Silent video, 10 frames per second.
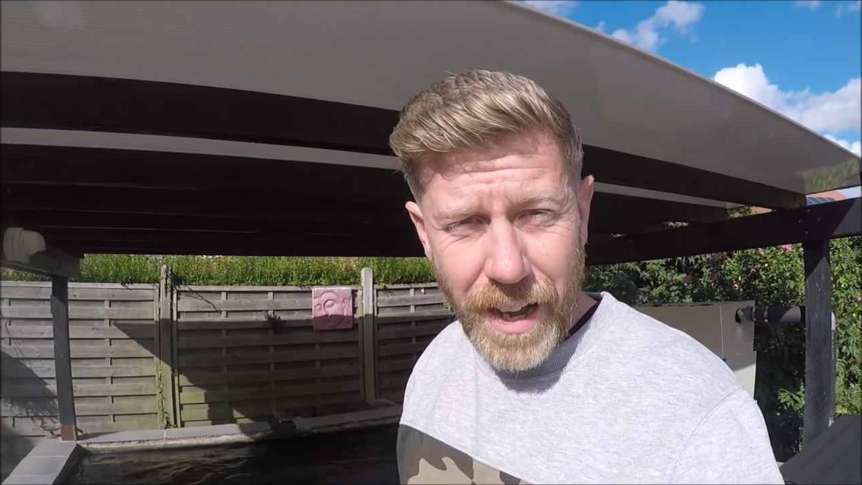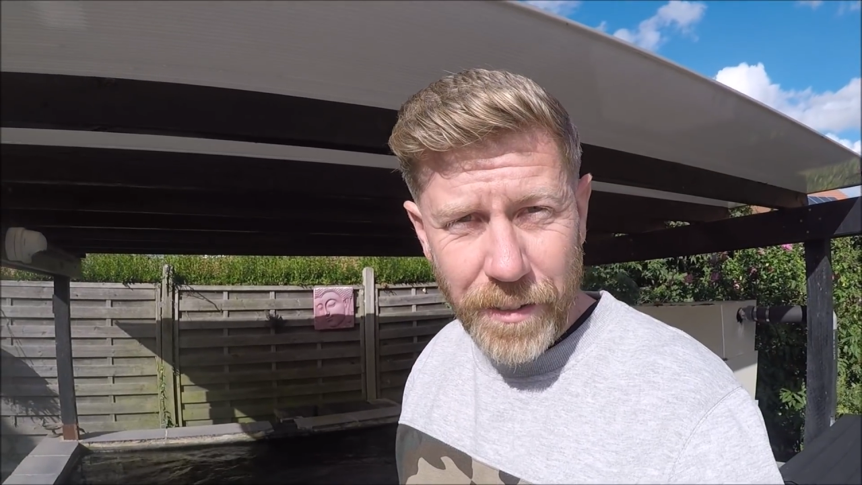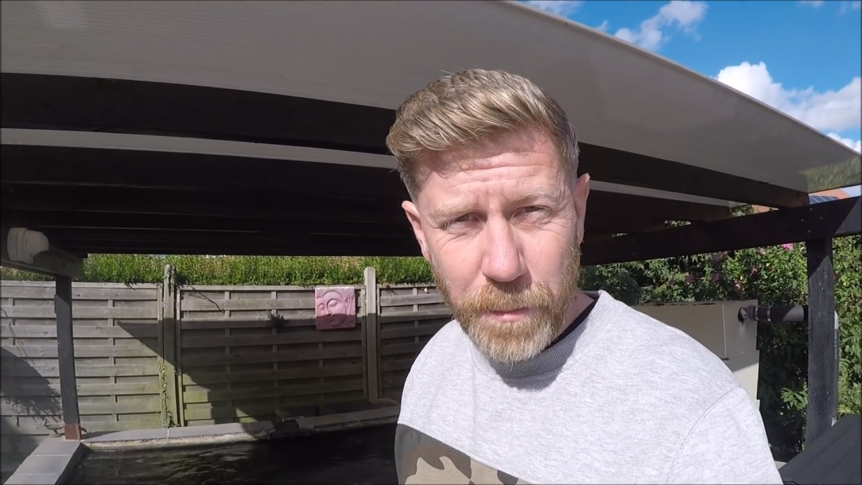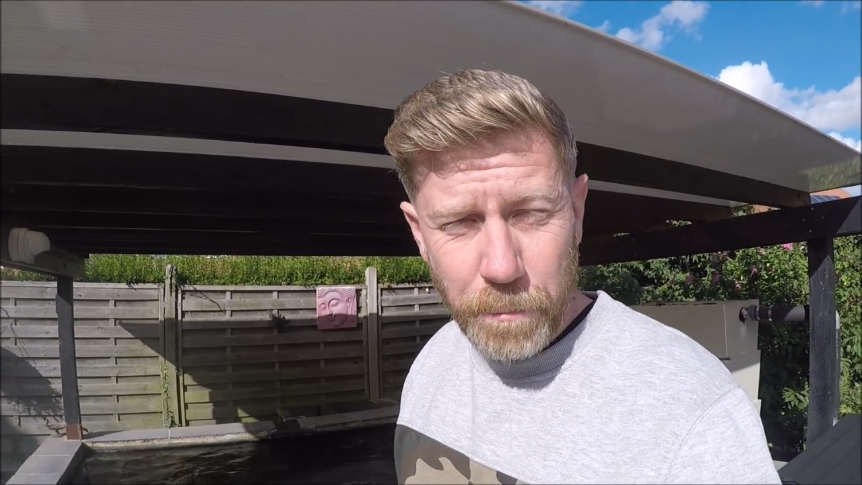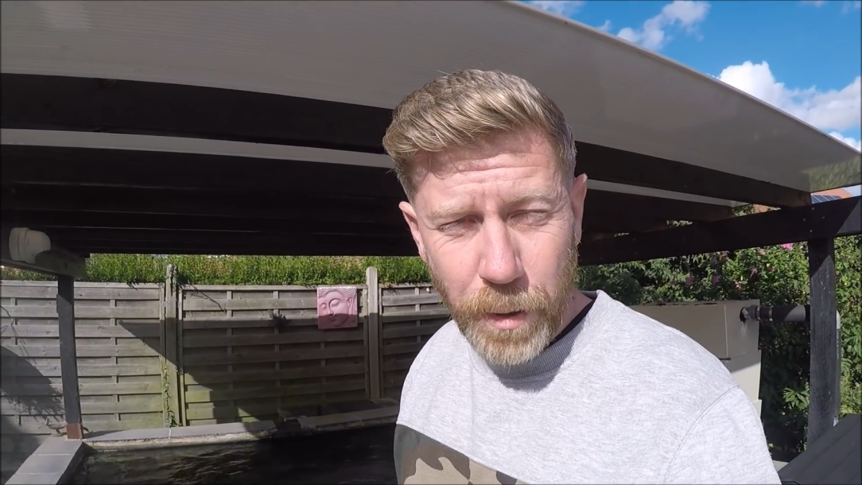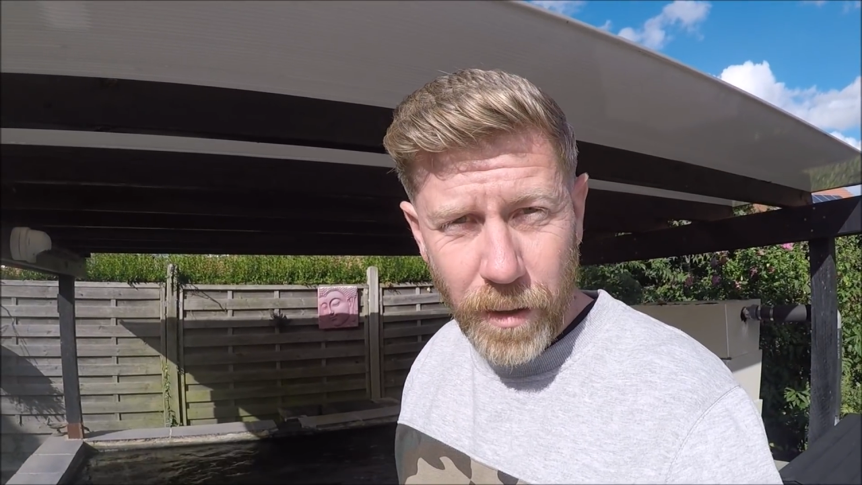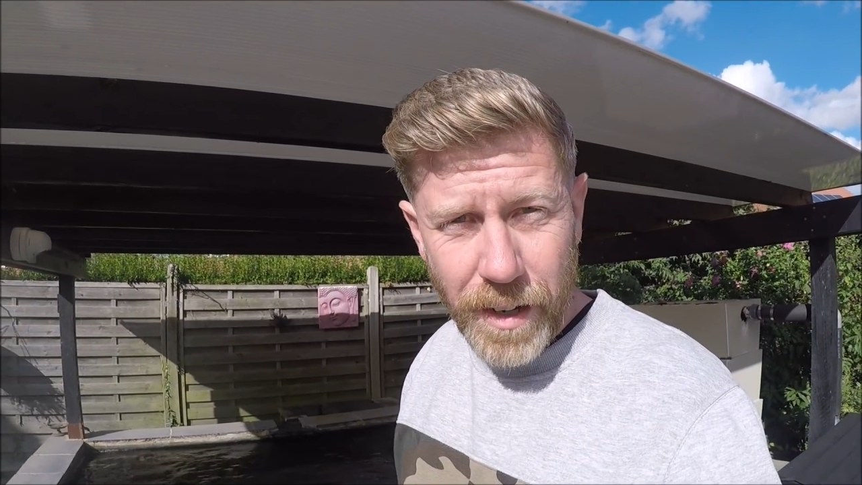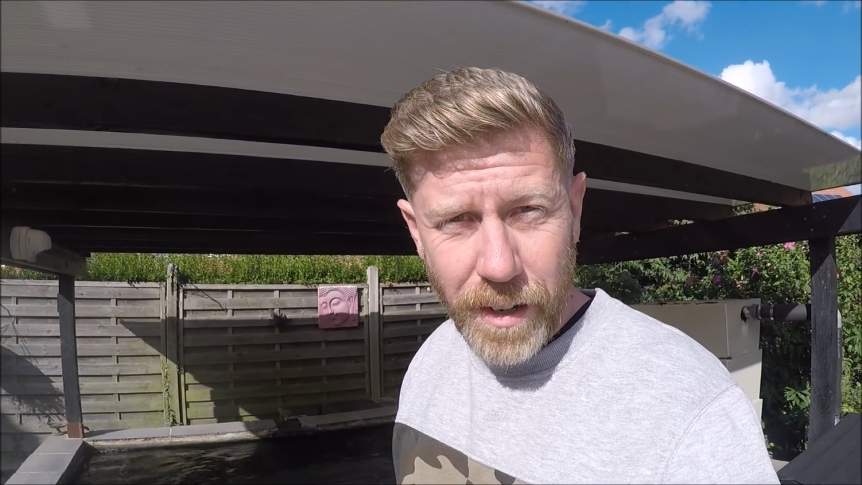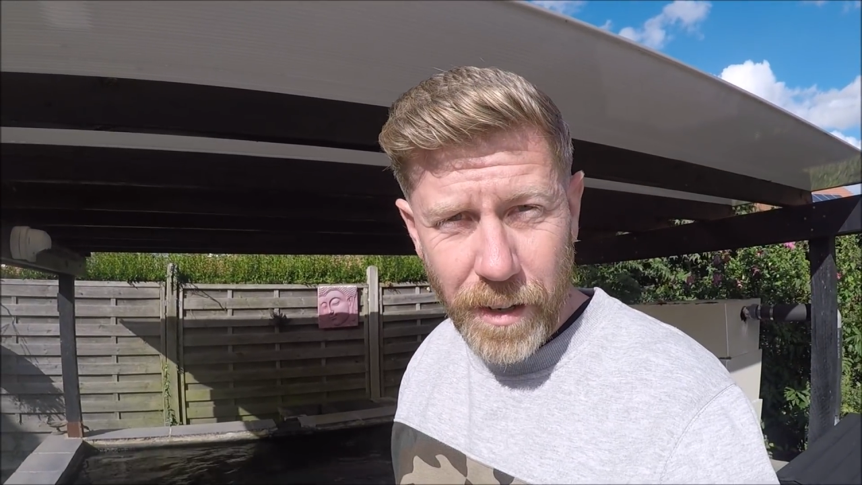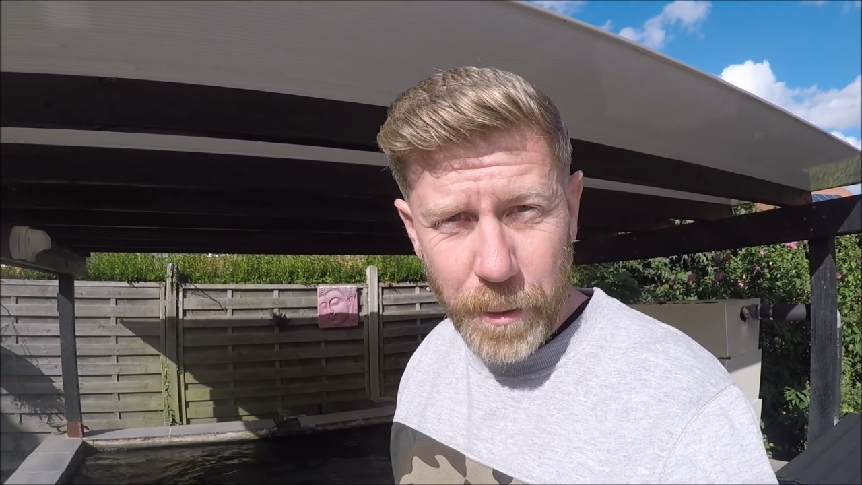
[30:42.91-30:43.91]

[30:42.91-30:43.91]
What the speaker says: Adam Buyer